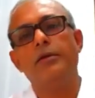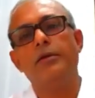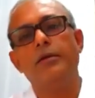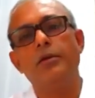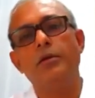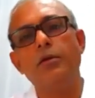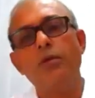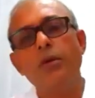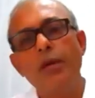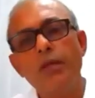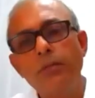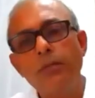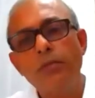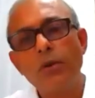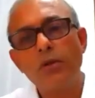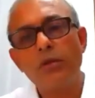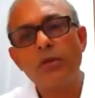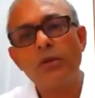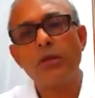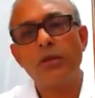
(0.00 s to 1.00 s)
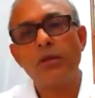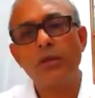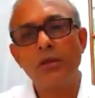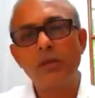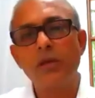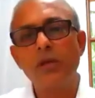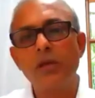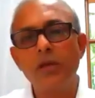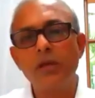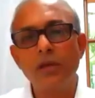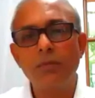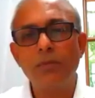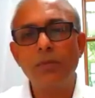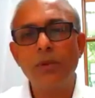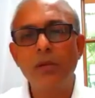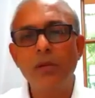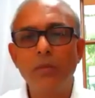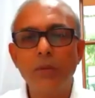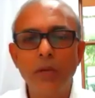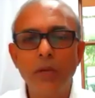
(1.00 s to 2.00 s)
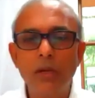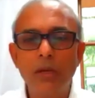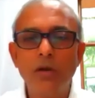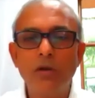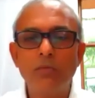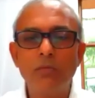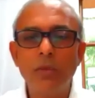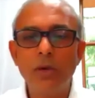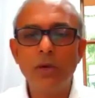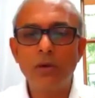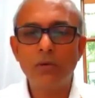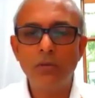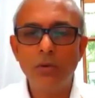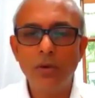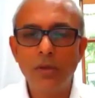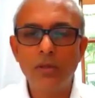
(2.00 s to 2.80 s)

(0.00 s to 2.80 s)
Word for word: Look at the process. Is there a repeatability of my tool?